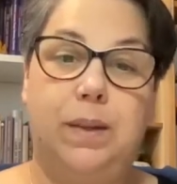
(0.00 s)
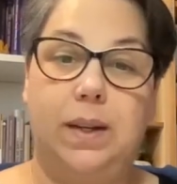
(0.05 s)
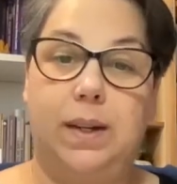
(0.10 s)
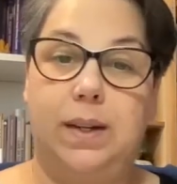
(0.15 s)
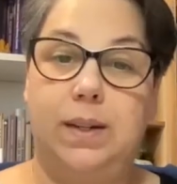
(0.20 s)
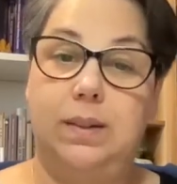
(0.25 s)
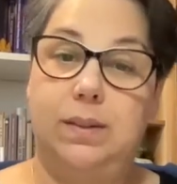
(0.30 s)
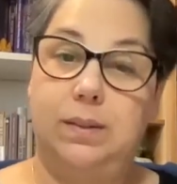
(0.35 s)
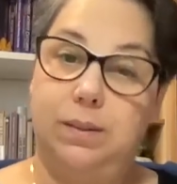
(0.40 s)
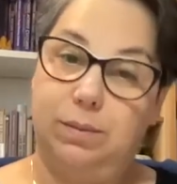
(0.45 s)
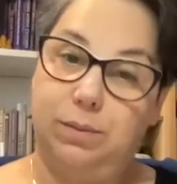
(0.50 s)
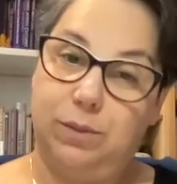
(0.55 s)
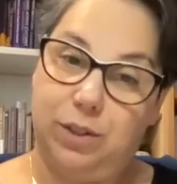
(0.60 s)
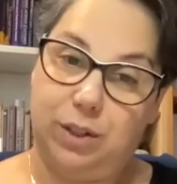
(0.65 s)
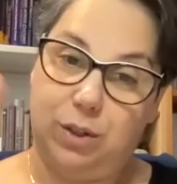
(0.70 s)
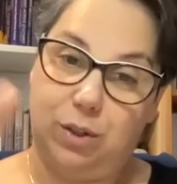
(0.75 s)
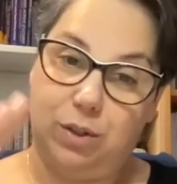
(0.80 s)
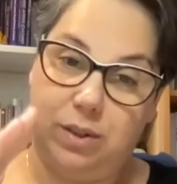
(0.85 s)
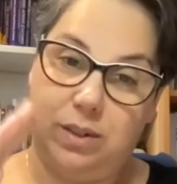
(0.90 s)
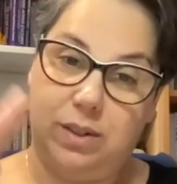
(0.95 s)
And
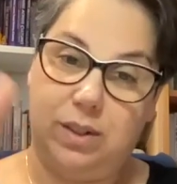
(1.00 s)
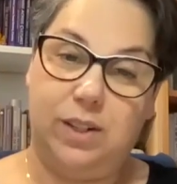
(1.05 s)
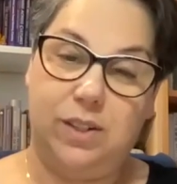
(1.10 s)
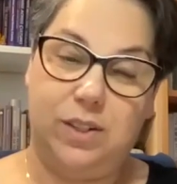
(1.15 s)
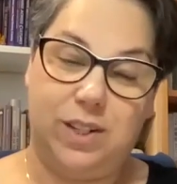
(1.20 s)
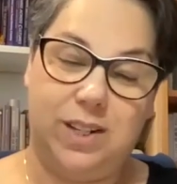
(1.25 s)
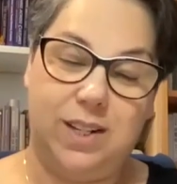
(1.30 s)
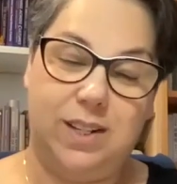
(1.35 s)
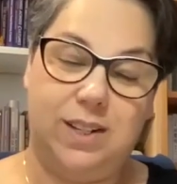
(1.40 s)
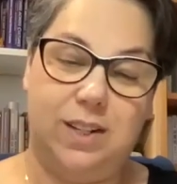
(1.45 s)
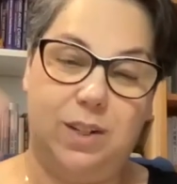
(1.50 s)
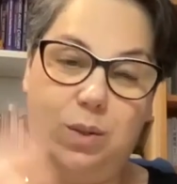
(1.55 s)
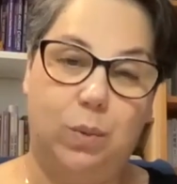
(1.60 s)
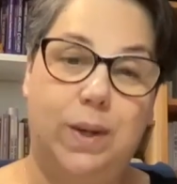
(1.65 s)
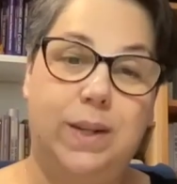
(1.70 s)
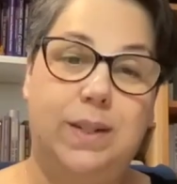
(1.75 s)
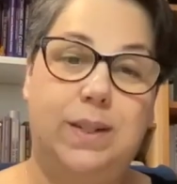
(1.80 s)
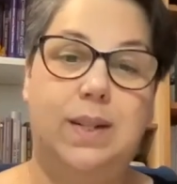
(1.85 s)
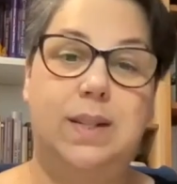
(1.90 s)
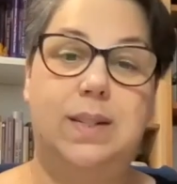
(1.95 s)
she did the
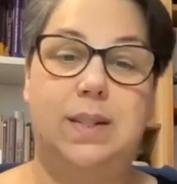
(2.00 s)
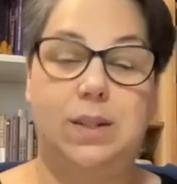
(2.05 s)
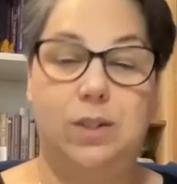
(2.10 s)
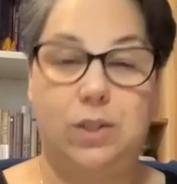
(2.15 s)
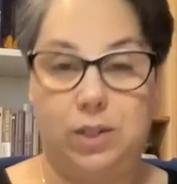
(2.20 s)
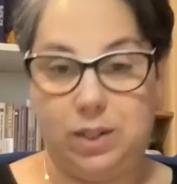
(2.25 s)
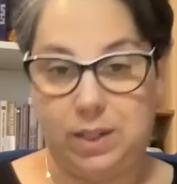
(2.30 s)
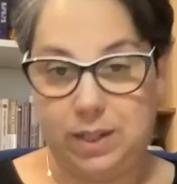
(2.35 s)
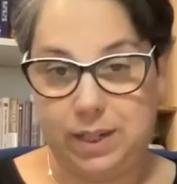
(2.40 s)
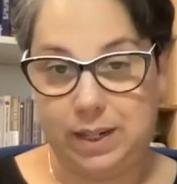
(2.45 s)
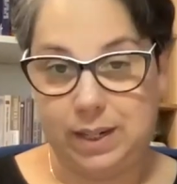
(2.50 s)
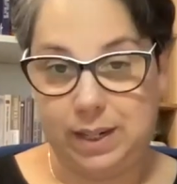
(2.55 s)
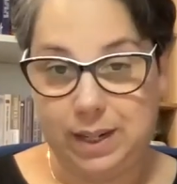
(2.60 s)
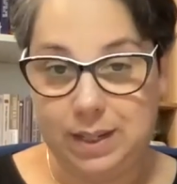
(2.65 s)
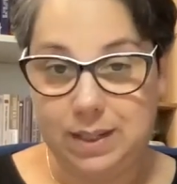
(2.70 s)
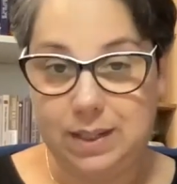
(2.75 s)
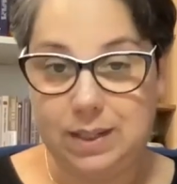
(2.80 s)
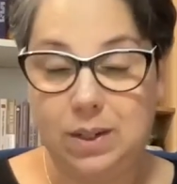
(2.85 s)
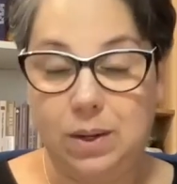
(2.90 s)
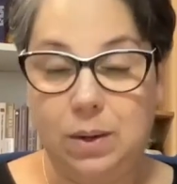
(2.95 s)
sway test, and she said
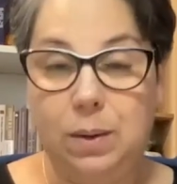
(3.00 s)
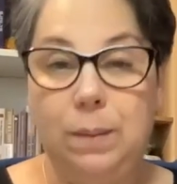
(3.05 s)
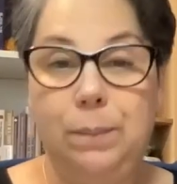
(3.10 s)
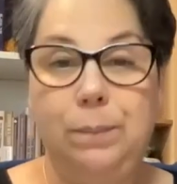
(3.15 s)
yes.